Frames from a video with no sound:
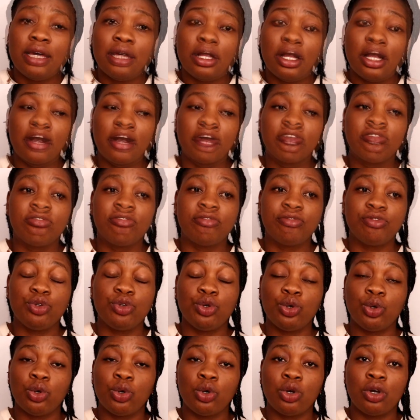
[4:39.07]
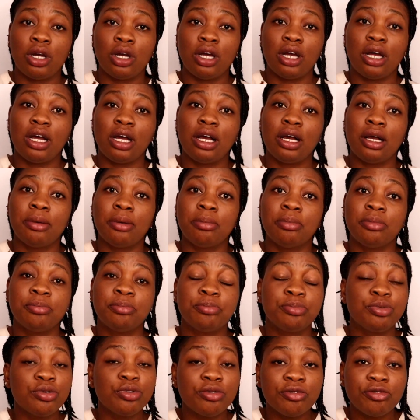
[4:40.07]
have your
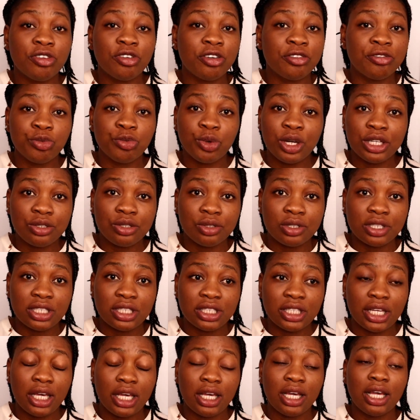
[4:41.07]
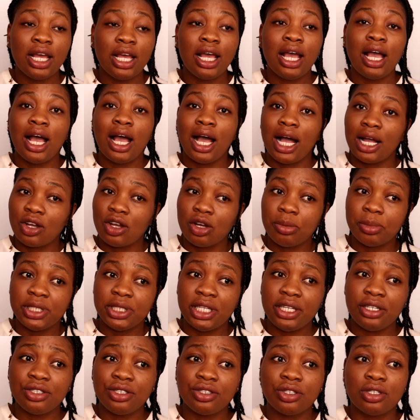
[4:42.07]
proof of where to stay,
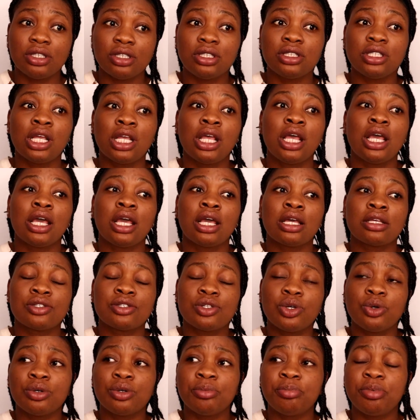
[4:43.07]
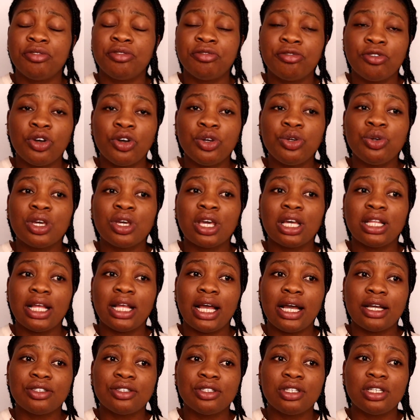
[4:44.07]
accommodation. So before you can
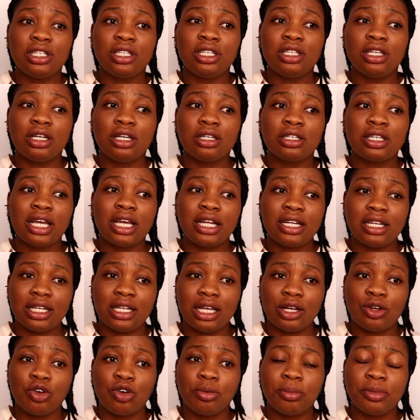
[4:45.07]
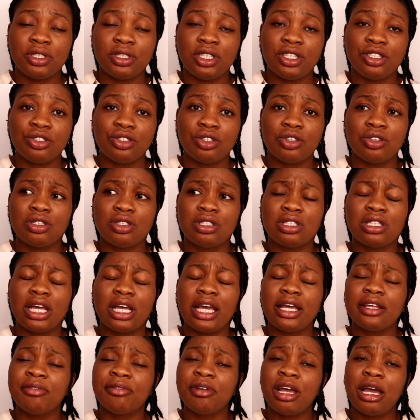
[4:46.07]
actually get an accommodation,
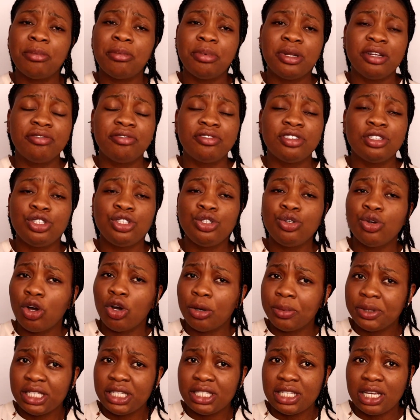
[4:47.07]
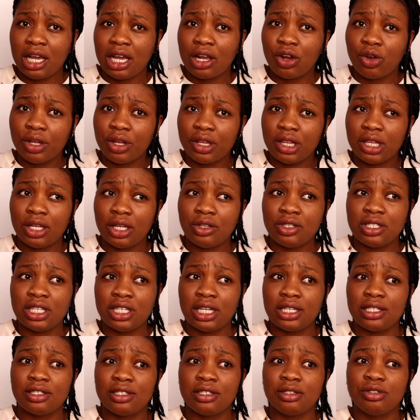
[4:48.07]
I believe the new update I got now is
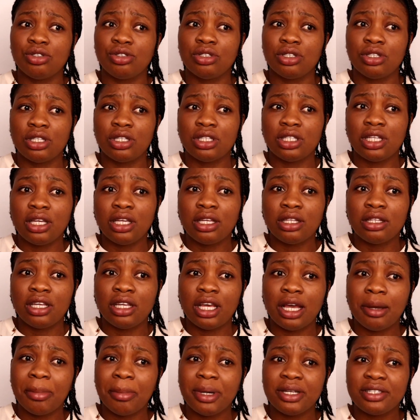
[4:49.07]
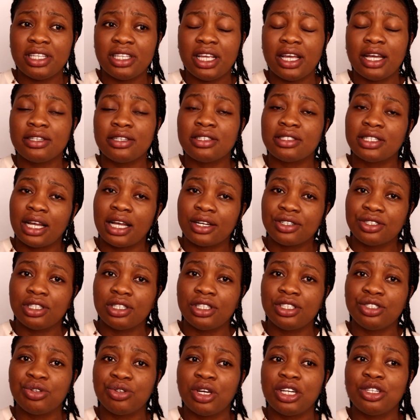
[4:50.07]
that the embassy is
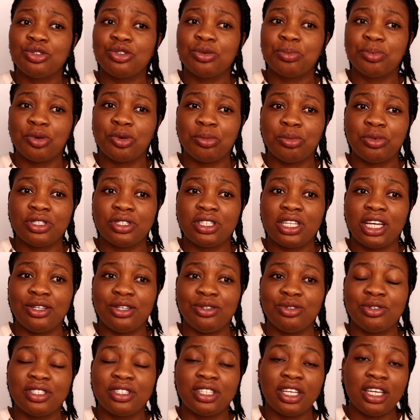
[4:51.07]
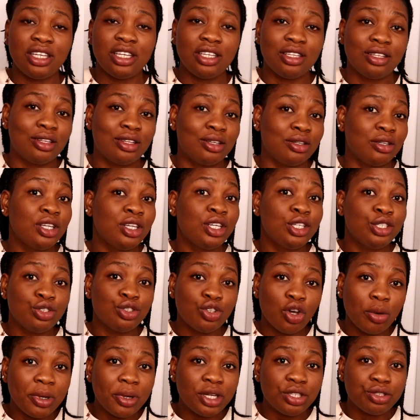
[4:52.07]
actually trying to promote that you stay in the
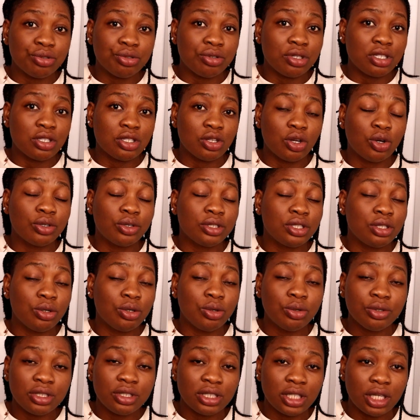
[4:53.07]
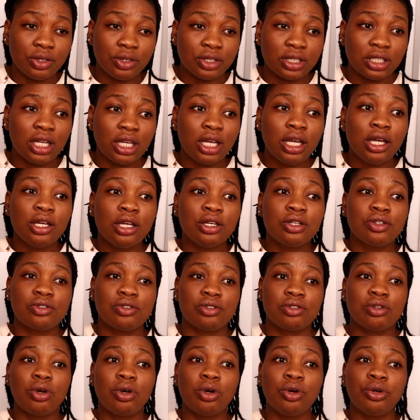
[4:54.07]
dormitories or the hostels,
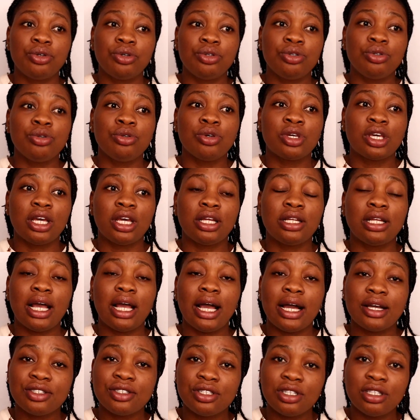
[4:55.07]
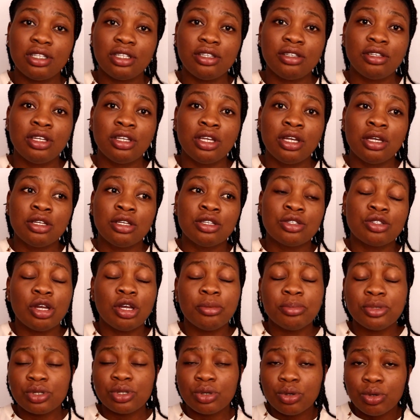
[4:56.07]
so you can actually
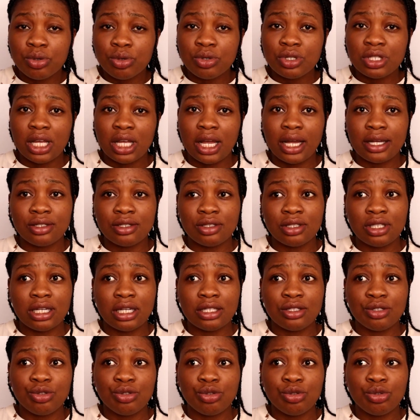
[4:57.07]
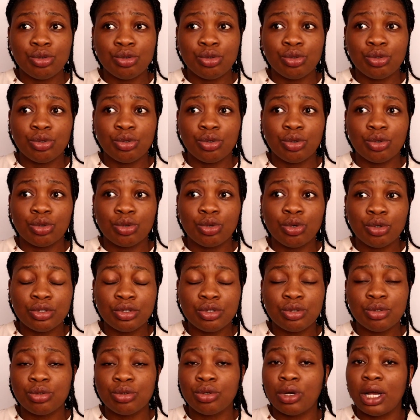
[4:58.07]
Some schools that you go
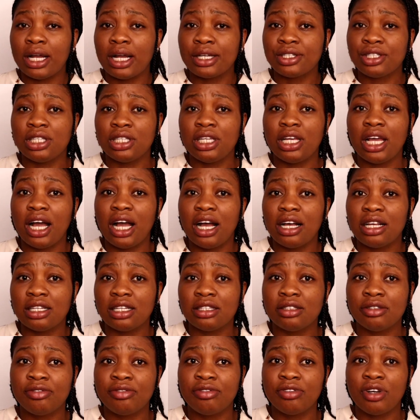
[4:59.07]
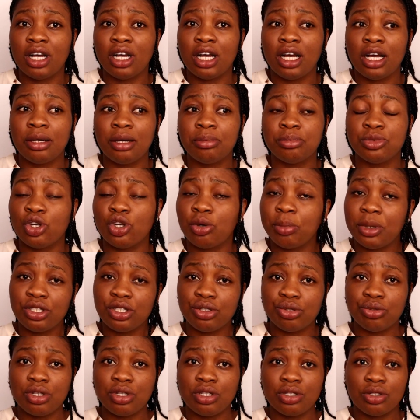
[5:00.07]
to actually have
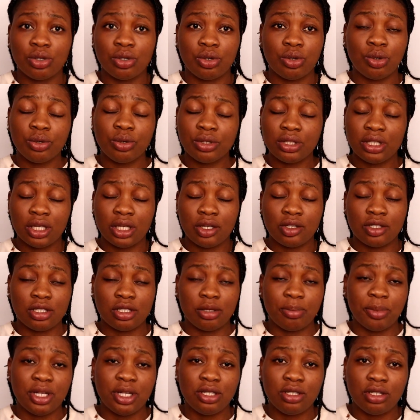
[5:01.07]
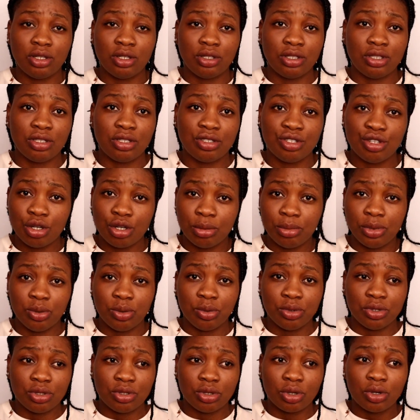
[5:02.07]
dormitories or hostels, depending on the term
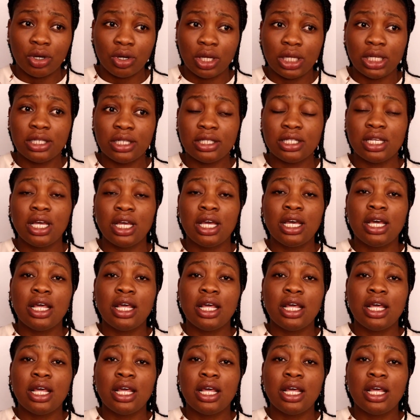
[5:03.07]
you want to call it.